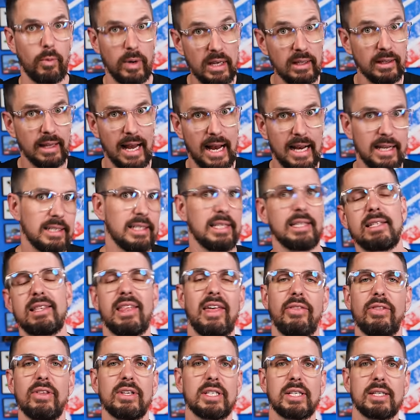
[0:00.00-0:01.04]
realizes
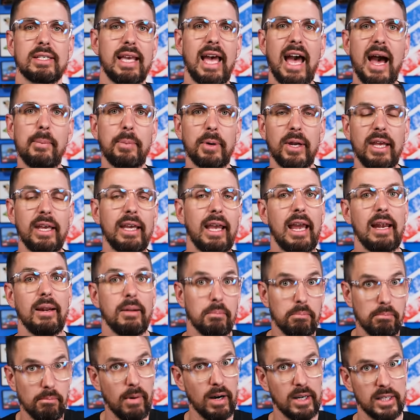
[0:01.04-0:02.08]
that this is happening
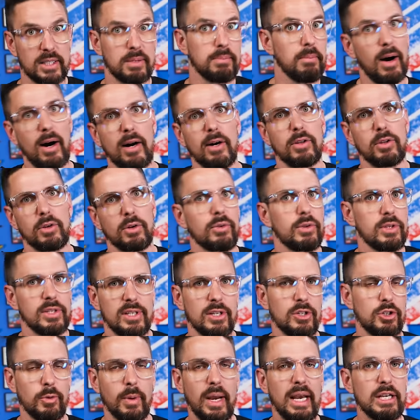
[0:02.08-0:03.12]
and must monitor the
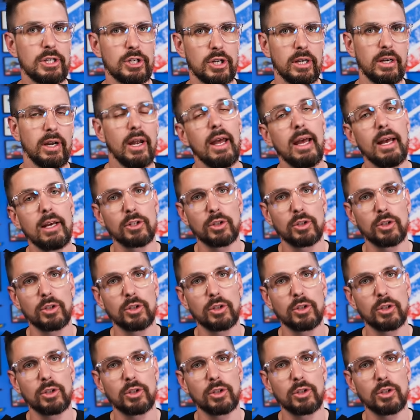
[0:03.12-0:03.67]
situation,